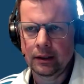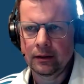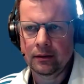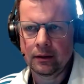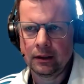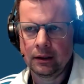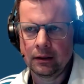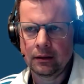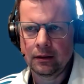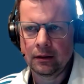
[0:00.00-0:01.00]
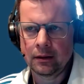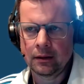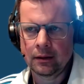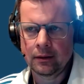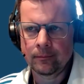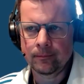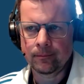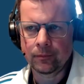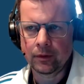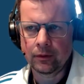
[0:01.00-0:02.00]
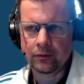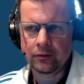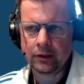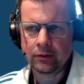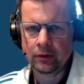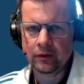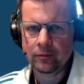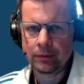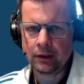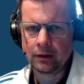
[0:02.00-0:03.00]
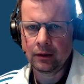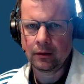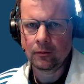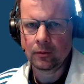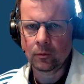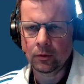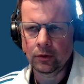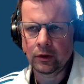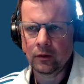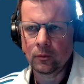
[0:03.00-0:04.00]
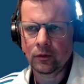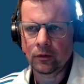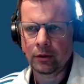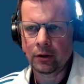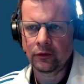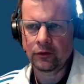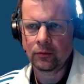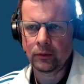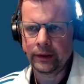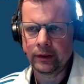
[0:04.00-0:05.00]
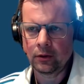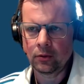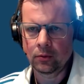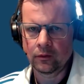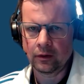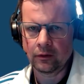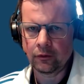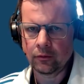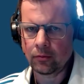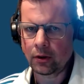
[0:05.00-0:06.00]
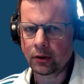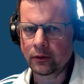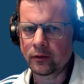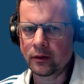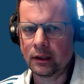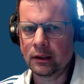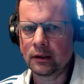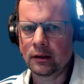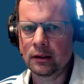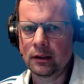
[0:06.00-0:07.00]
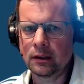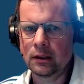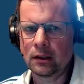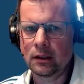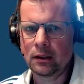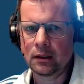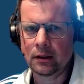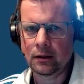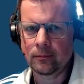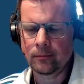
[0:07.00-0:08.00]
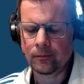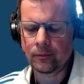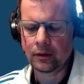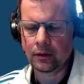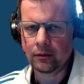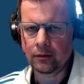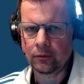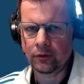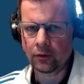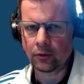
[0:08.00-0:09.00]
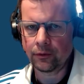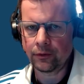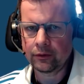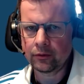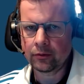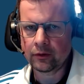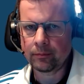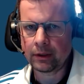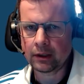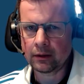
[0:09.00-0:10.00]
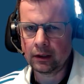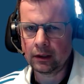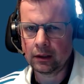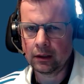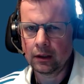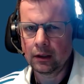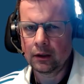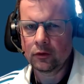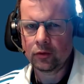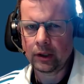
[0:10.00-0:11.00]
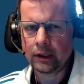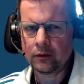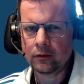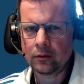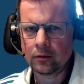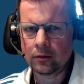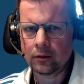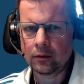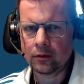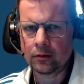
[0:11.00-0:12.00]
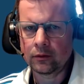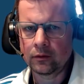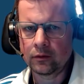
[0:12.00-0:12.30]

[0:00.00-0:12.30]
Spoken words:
I think generally speaking, when working with partial reloads, and if you aren't getting the result that you're expecting, trying to